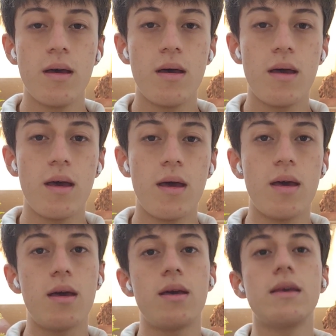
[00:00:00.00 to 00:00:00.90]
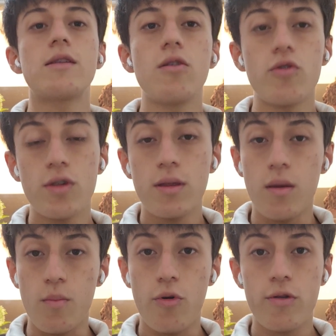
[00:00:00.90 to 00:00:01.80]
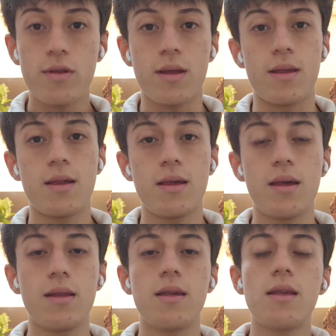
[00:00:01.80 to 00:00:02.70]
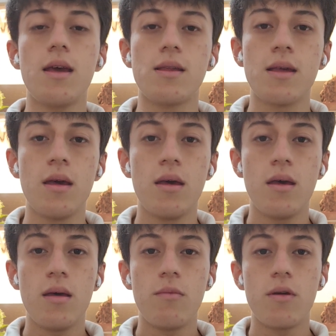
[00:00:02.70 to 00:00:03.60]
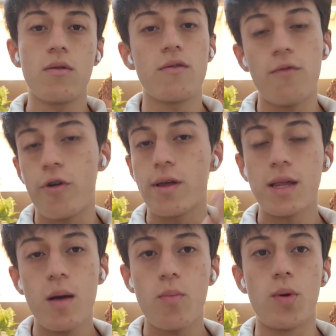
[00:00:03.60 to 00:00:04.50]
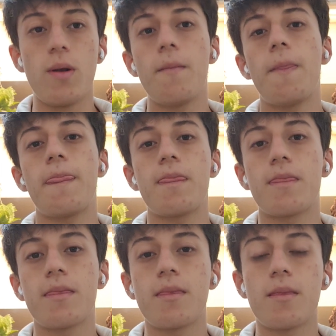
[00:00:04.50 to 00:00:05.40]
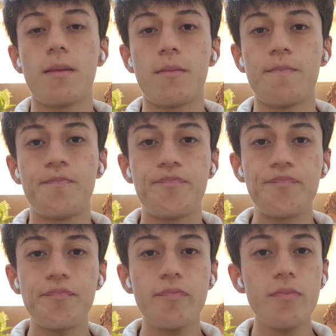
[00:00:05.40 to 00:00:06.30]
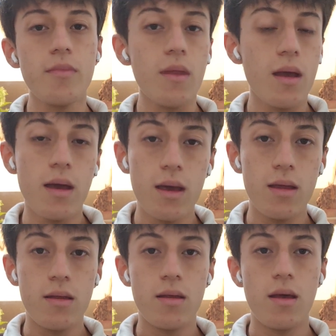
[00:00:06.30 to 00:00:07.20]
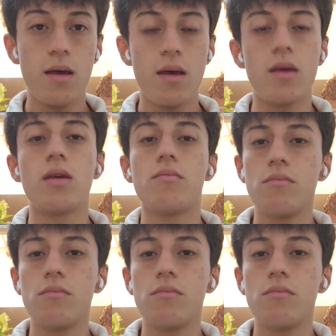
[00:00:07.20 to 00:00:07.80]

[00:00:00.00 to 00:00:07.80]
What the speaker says: is losing the importance in these days. Because, for example, um, in the